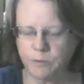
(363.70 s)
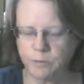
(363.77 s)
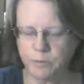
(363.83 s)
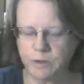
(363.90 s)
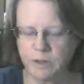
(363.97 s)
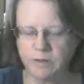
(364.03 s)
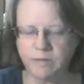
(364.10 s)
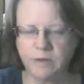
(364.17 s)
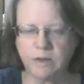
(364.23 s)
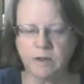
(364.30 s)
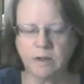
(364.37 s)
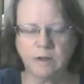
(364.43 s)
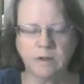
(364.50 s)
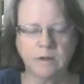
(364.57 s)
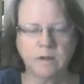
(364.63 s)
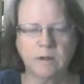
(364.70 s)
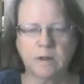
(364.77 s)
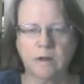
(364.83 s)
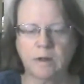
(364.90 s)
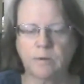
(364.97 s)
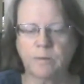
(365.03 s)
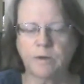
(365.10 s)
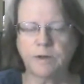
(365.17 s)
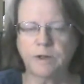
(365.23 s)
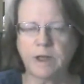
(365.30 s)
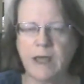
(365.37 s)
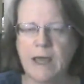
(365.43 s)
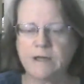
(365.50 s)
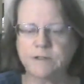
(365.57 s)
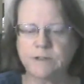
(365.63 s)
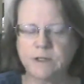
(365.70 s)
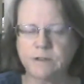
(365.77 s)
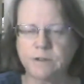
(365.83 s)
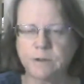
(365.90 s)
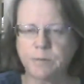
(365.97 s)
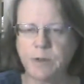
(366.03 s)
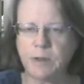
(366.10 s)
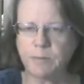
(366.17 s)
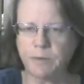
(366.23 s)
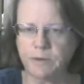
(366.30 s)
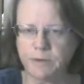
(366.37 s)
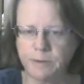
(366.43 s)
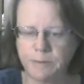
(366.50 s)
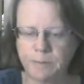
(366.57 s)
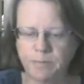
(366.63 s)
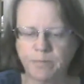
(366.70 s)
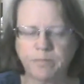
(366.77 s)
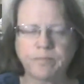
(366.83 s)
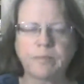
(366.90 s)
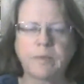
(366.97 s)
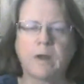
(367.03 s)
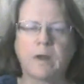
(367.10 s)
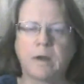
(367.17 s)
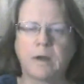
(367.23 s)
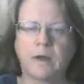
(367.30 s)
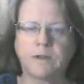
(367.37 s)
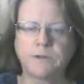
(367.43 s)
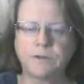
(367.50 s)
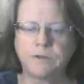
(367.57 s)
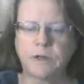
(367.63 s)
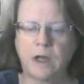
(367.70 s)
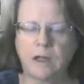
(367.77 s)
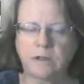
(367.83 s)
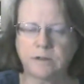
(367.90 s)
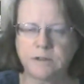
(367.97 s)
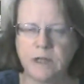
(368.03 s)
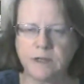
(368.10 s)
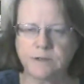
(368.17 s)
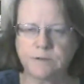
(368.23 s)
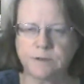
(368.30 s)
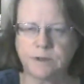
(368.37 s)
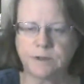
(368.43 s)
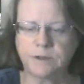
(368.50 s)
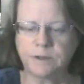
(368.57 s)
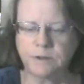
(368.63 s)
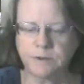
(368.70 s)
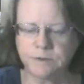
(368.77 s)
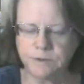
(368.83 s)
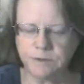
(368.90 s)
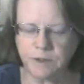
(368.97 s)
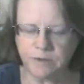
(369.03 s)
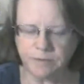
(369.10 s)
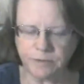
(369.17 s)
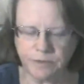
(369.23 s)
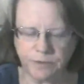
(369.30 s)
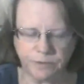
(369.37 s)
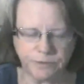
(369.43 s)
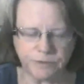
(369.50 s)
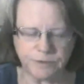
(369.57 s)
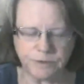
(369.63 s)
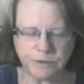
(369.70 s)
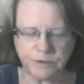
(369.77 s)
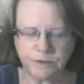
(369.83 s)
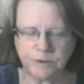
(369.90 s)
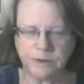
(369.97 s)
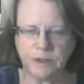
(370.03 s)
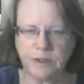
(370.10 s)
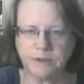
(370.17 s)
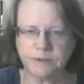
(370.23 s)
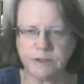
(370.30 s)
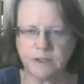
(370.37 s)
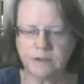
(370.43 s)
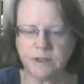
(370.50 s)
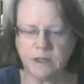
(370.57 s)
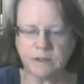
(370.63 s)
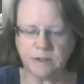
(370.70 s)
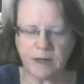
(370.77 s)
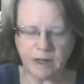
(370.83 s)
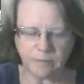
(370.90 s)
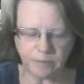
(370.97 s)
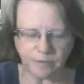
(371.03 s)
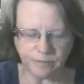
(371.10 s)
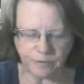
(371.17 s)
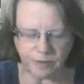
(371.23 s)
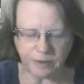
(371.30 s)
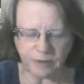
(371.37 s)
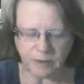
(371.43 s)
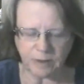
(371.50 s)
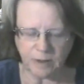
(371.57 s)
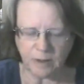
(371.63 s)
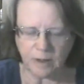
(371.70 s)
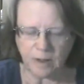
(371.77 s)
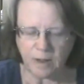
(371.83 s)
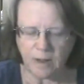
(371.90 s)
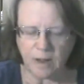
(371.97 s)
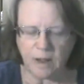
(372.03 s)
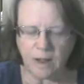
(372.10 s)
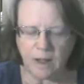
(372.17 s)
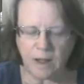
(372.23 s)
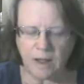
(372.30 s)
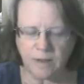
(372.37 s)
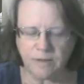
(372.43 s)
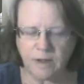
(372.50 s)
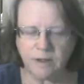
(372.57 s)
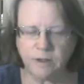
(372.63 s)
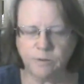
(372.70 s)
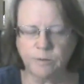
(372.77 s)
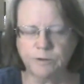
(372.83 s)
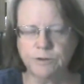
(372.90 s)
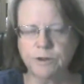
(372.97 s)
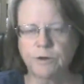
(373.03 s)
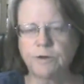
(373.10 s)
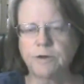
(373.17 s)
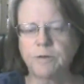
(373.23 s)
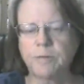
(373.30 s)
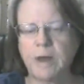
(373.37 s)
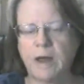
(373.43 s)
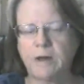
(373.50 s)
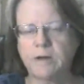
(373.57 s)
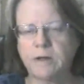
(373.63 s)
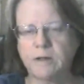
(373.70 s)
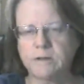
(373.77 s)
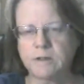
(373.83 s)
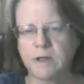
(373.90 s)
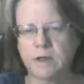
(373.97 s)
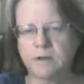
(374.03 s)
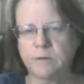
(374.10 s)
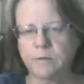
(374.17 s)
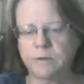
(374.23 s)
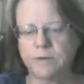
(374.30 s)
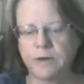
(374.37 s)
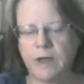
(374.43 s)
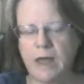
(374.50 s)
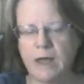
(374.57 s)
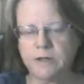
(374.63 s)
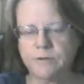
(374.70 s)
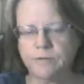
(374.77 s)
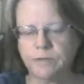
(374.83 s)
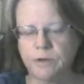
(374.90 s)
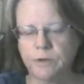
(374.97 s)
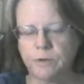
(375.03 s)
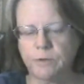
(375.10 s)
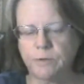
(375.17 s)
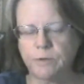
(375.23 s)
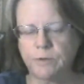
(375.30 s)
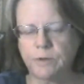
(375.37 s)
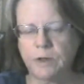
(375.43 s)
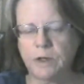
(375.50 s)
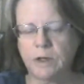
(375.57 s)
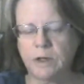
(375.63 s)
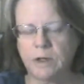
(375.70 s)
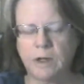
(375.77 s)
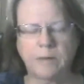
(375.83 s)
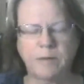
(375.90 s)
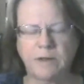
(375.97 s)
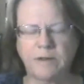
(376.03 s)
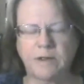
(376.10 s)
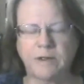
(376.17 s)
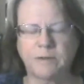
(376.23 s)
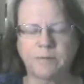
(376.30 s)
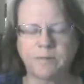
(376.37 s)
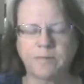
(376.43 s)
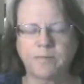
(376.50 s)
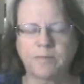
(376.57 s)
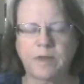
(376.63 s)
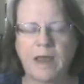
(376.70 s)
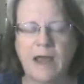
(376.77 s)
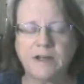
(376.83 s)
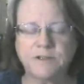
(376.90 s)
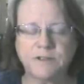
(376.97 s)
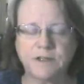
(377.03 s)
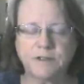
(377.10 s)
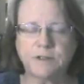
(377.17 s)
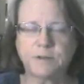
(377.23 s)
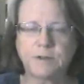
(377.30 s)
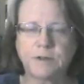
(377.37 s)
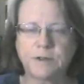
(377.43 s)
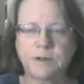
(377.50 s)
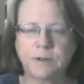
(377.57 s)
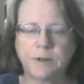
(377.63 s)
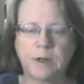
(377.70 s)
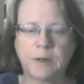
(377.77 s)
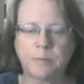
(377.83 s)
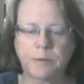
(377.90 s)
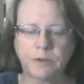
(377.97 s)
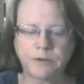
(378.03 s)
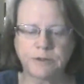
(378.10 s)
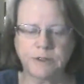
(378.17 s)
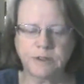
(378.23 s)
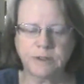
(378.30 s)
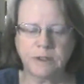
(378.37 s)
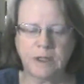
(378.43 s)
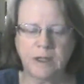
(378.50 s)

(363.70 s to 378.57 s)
would be giving one of the cash center people $2 extra to cover those, the $10 admin fee. And then you would show them how to get together with the cash flow, the cash center person.